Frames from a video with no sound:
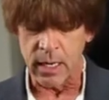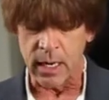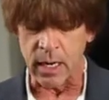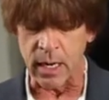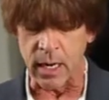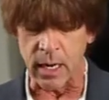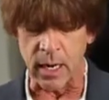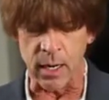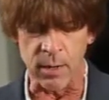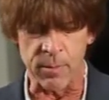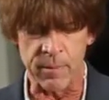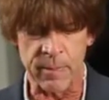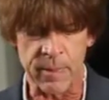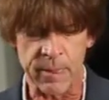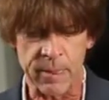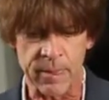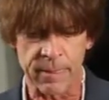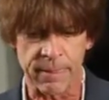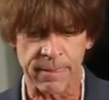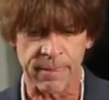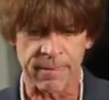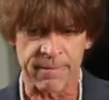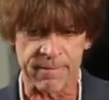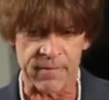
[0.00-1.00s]

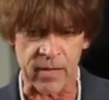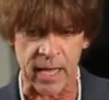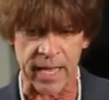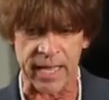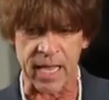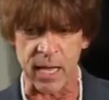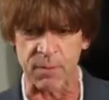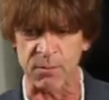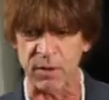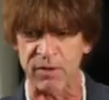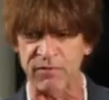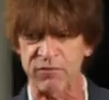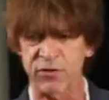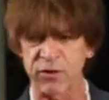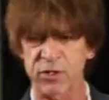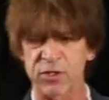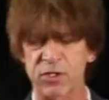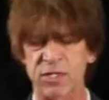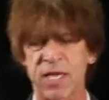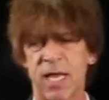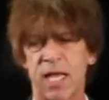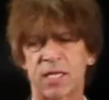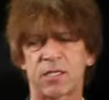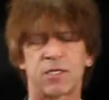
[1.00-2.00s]
I got my
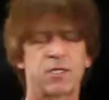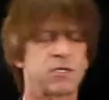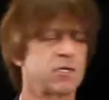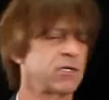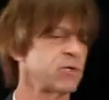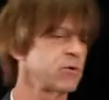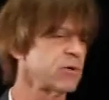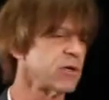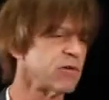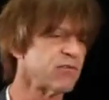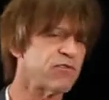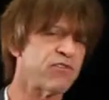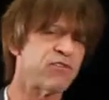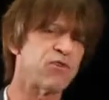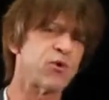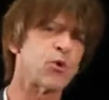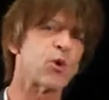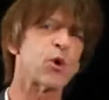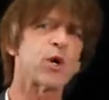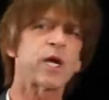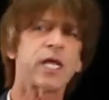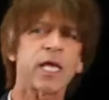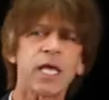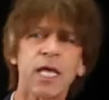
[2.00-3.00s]
first tattoo at
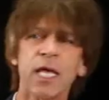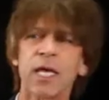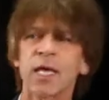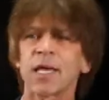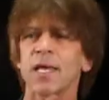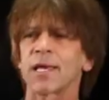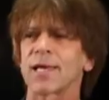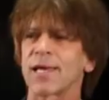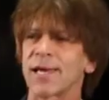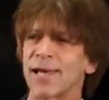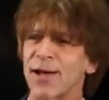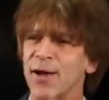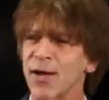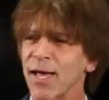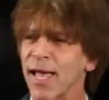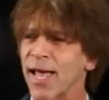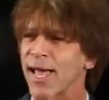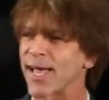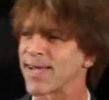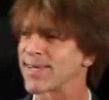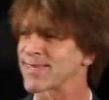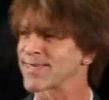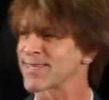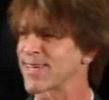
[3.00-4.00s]
40,
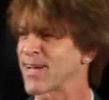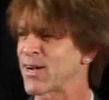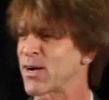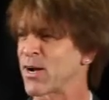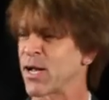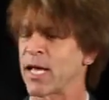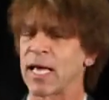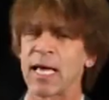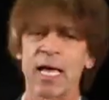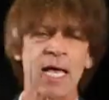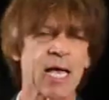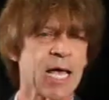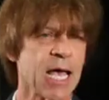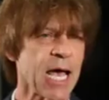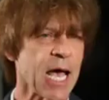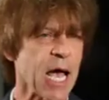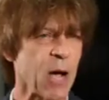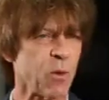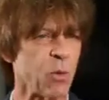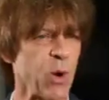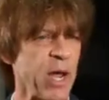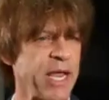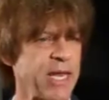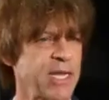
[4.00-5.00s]
okay? So
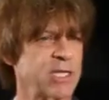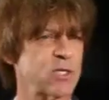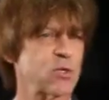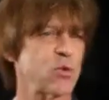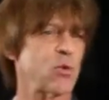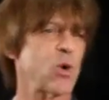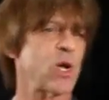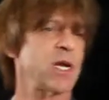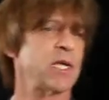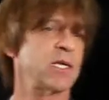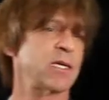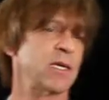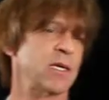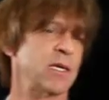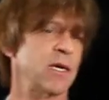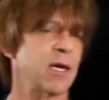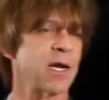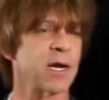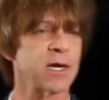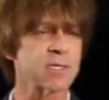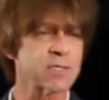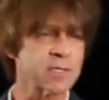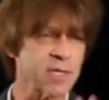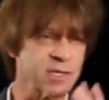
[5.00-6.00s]
I waited 22
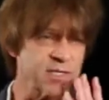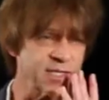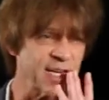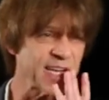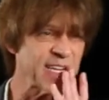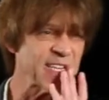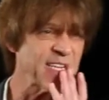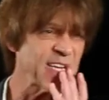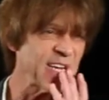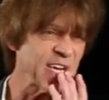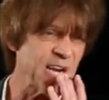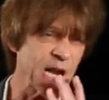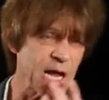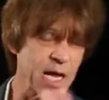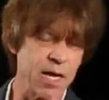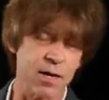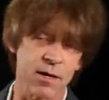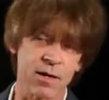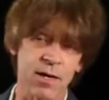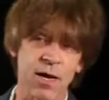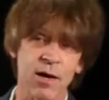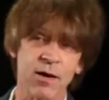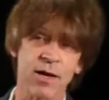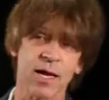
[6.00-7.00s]
years, I was 18, I'm
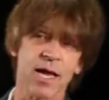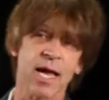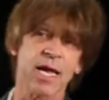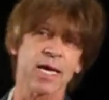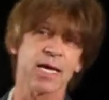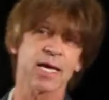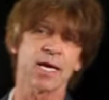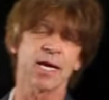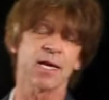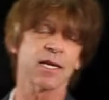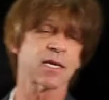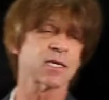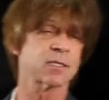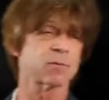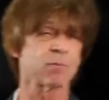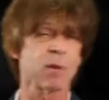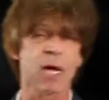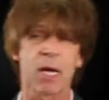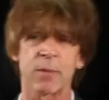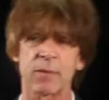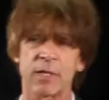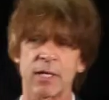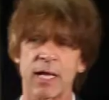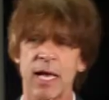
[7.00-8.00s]
going, okay, I can get it, because
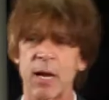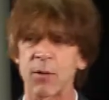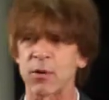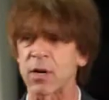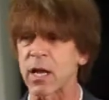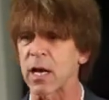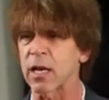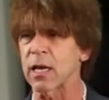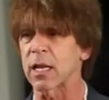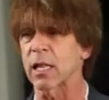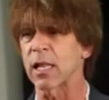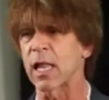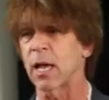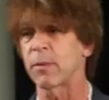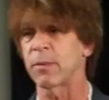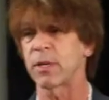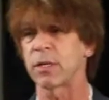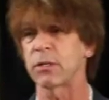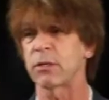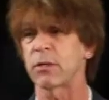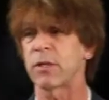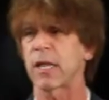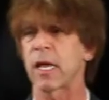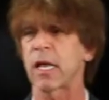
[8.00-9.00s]
mom and dad were not gonna allow me
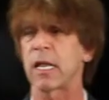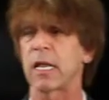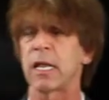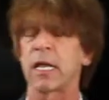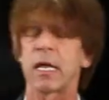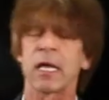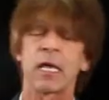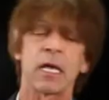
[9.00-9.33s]
to do that.